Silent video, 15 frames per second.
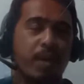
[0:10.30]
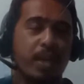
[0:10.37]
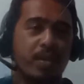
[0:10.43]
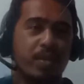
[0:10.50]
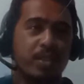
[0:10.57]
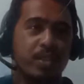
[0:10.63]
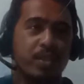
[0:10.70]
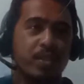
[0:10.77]

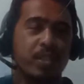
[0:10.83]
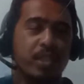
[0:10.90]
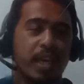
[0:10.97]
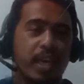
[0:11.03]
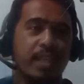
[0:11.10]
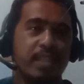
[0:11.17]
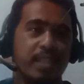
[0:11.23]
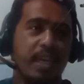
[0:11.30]
minus
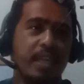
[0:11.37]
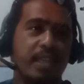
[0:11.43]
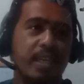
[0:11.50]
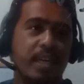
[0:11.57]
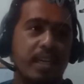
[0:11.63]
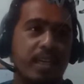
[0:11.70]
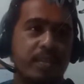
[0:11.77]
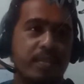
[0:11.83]
cosine
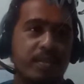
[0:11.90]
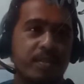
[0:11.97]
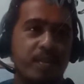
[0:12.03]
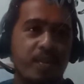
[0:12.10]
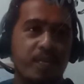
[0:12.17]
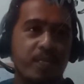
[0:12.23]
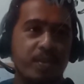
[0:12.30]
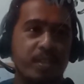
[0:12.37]
theta
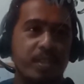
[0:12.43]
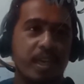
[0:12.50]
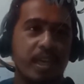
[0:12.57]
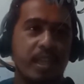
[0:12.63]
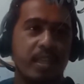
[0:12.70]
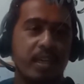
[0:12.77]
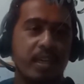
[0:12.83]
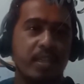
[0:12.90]
over
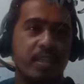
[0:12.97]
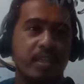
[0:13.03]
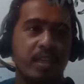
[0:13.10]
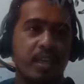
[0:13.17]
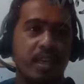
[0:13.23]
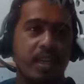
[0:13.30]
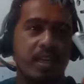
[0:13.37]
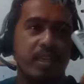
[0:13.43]
theta
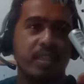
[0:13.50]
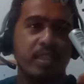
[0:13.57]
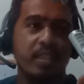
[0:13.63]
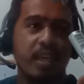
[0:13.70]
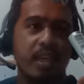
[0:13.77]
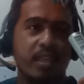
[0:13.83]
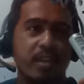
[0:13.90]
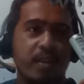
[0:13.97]
as
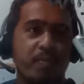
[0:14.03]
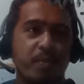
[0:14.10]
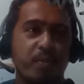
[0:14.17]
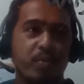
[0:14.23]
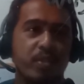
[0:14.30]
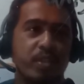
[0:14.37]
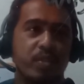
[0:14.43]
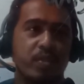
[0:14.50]
theta
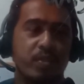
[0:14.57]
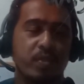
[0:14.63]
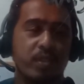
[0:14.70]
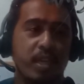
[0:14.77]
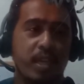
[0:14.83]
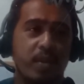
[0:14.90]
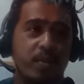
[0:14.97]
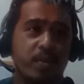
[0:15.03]
approaches to
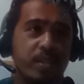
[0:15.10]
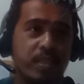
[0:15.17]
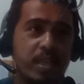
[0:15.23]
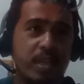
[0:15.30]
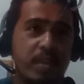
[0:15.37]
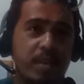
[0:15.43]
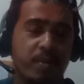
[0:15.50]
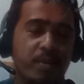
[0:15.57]
0 is
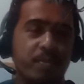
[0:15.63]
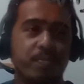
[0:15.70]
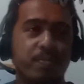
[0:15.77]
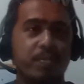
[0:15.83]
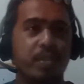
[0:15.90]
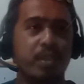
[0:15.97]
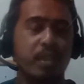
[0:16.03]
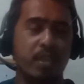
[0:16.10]
0.
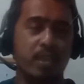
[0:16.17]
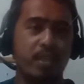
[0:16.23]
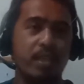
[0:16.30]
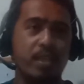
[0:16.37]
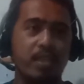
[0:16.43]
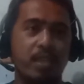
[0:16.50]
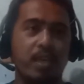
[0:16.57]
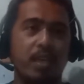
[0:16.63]

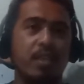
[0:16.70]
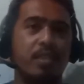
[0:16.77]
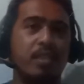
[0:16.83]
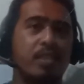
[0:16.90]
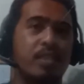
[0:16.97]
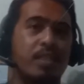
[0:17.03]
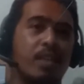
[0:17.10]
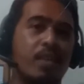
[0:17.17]
This
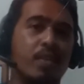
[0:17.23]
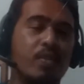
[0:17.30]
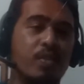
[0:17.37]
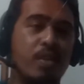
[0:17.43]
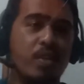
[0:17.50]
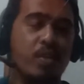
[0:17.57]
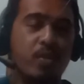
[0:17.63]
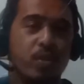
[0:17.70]
is a
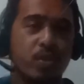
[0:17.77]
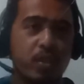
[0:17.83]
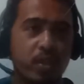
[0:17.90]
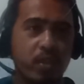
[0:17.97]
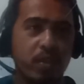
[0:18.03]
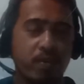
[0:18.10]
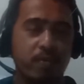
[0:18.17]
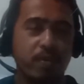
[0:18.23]
continuation
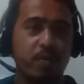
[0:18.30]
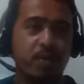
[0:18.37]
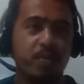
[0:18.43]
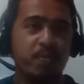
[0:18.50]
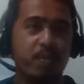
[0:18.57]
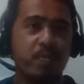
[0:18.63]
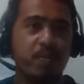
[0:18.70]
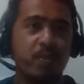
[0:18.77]
of our
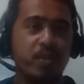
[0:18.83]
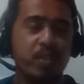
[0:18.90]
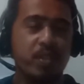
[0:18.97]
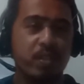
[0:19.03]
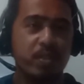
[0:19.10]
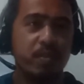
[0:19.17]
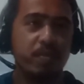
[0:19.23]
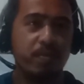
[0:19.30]

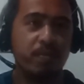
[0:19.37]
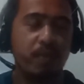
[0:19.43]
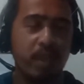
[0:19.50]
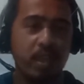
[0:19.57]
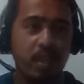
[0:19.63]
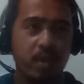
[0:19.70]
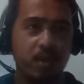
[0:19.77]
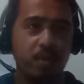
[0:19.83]
previous
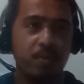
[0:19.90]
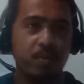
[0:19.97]
video.